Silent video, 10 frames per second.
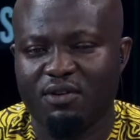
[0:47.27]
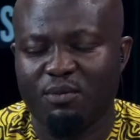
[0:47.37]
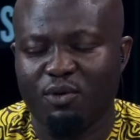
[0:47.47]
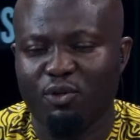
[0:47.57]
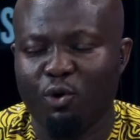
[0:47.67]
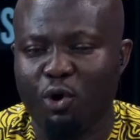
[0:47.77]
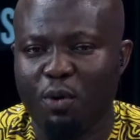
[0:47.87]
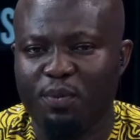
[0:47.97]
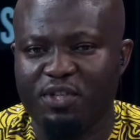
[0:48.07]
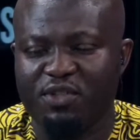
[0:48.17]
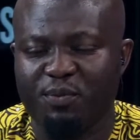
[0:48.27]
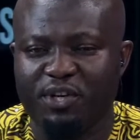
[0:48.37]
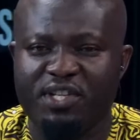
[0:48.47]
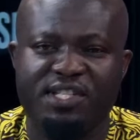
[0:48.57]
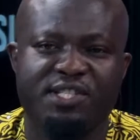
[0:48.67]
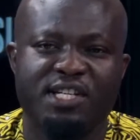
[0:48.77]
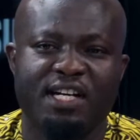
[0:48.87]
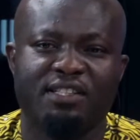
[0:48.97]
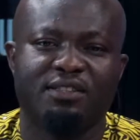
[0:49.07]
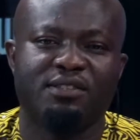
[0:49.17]
But hope springs
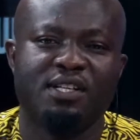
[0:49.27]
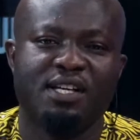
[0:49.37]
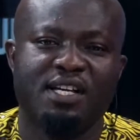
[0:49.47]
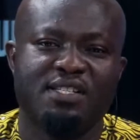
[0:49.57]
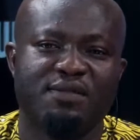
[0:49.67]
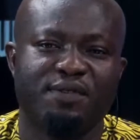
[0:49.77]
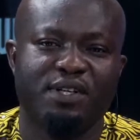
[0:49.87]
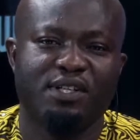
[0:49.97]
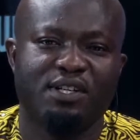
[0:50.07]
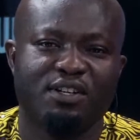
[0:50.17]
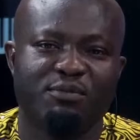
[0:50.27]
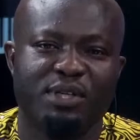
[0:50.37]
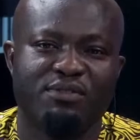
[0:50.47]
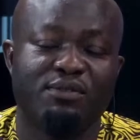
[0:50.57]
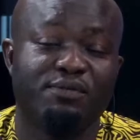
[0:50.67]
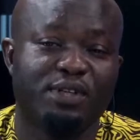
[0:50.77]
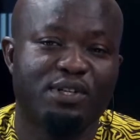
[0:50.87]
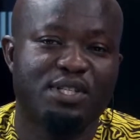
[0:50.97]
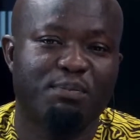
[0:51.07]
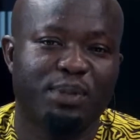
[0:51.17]
eternal as the federal government
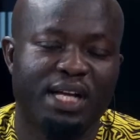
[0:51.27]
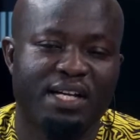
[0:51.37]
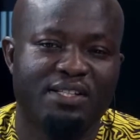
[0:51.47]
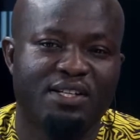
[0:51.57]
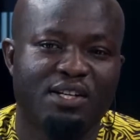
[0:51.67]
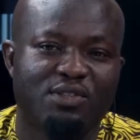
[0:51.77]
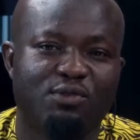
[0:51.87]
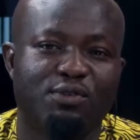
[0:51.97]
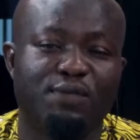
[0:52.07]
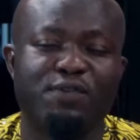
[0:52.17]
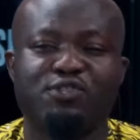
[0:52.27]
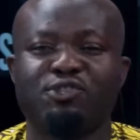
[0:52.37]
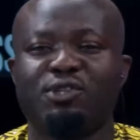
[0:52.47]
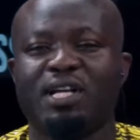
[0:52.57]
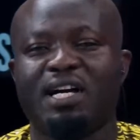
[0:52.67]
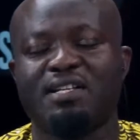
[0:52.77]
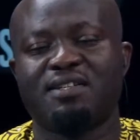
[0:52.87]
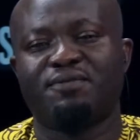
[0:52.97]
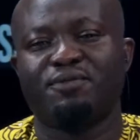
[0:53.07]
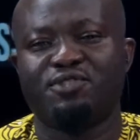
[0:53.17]
unveils a plan to revolutionize
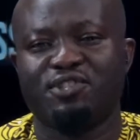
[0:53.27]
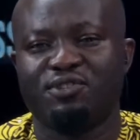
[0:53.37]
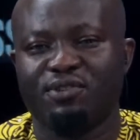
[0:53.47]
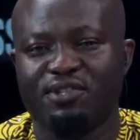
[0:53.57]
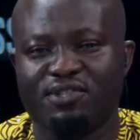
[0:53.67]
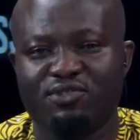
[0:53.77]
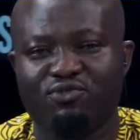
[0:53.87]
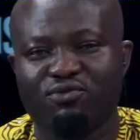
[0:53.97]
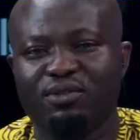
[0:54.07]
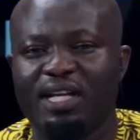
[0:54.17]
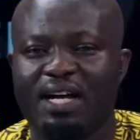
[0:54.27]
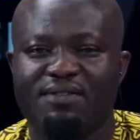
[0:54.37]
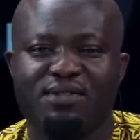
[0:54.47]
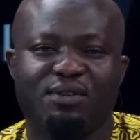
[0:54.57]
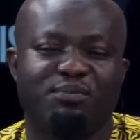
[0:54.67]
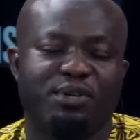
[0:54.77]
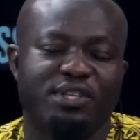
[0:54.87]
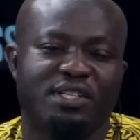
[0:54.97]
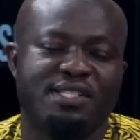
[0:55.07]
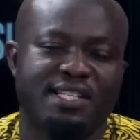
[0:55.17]
food security through livestock
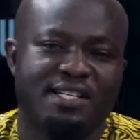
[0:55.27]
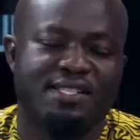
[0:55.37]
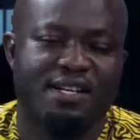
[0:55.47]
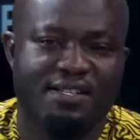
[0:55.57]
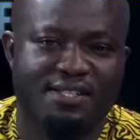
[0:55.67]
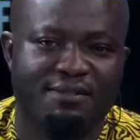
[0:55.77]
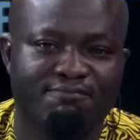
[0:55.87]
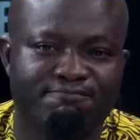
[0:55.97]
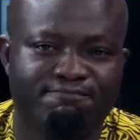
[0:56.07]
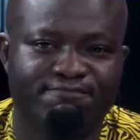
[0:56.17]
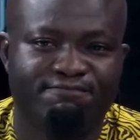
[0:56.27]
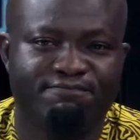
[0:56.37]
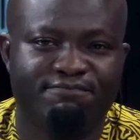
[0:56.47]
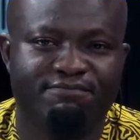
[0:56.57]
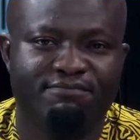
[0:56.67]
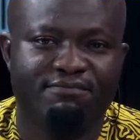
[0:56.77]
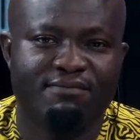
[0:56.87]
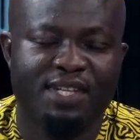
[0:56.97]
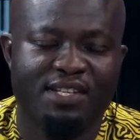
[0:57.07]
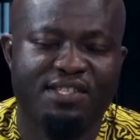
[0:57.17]
breeding centers.
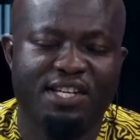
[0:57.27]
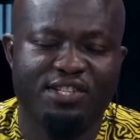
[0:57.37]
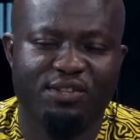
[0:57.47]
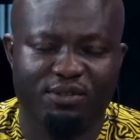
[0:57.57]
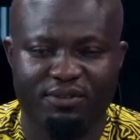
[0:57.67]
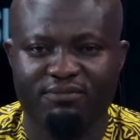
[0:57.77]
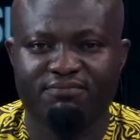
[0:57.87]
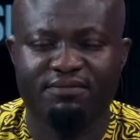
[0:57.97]
Stay tuned.